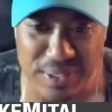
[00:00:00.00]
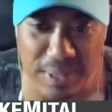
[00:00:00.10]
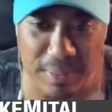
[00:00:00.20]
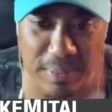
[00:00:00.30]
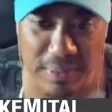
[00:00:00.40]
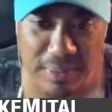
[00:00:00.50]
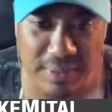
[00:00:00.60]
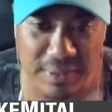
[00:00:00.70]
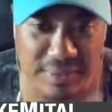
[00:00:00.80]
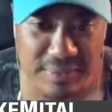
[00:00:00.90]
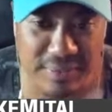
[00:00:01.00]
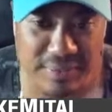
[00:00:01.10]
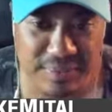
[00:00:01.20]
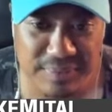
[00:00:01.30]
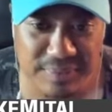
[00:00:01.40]

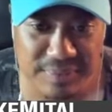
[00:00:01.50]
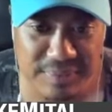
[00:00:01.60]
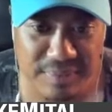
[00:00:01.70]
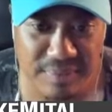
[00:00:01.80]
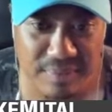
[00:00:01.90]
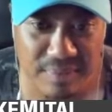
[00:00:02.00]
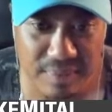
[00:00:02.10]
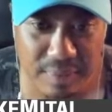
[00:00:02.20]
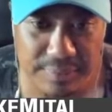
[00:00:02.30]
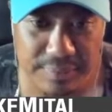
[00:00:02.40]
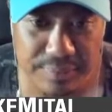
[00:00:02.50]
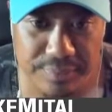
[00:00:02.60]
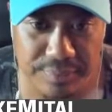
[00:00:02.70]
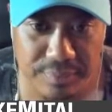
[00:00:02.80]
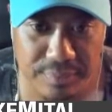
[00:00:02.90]

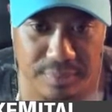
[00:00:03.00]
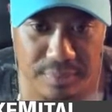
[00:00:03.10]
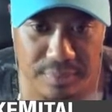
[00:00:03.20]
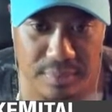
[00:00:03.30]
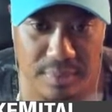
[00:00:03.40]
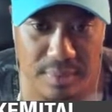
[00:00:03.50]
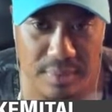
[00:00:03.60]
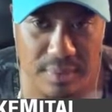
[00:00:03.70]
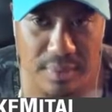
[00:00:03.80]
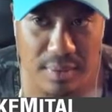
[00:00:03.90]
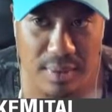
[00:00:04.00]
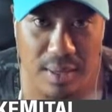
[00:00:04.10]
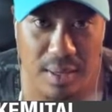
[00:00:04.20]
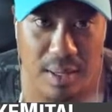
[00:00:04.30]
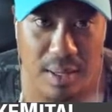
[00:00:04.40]

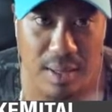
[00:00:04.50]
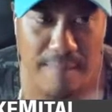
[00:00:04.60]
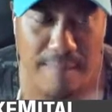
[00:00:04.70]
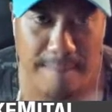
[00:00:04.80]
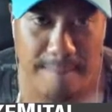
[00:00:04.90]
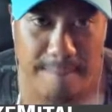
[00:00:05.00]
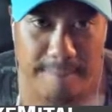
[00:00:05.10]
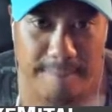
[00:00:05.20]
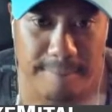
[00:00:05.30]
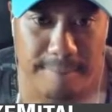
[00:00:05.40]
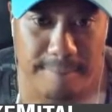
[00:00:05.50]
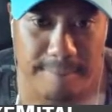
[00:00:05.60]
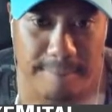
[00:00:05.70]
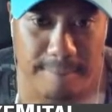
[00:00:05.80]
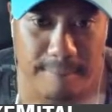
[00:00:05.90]

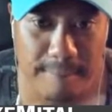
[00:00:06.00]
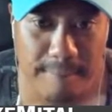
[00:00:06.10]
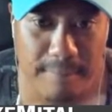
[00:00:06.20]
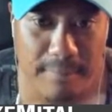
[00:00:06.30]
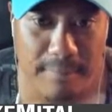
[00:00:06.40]
No words are spoken by the person on screen.